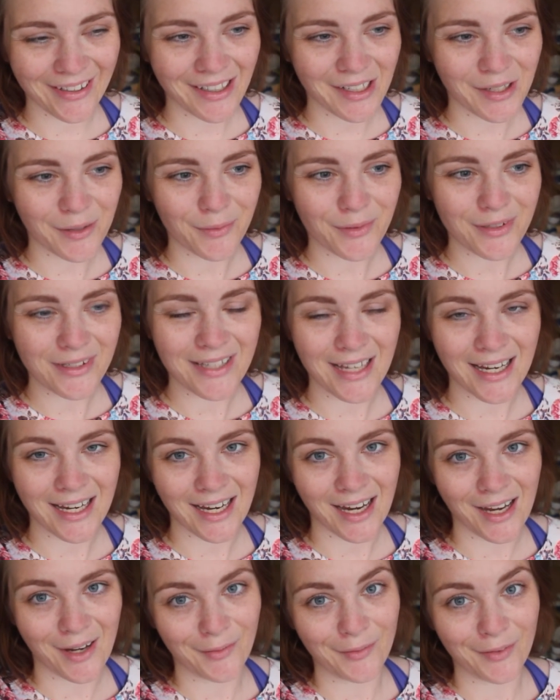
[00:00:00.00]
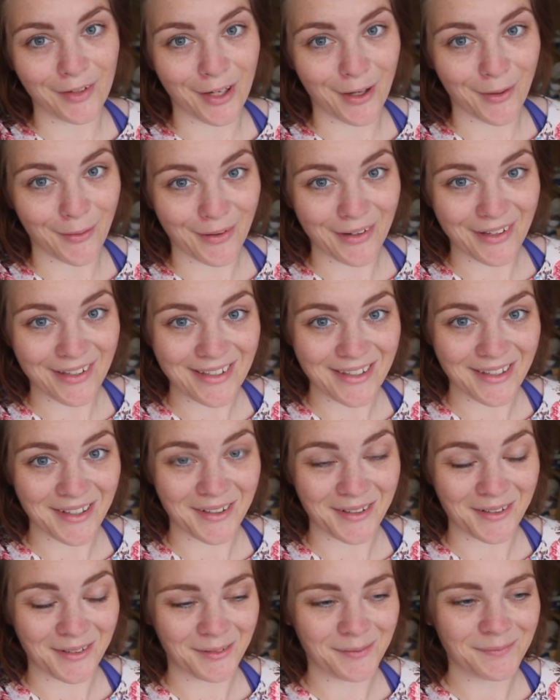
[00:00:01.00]
it will take half an hour.
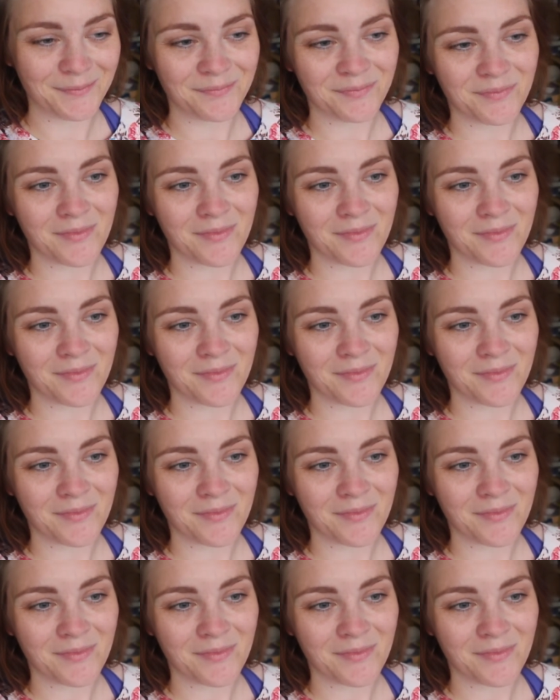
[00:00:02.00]
So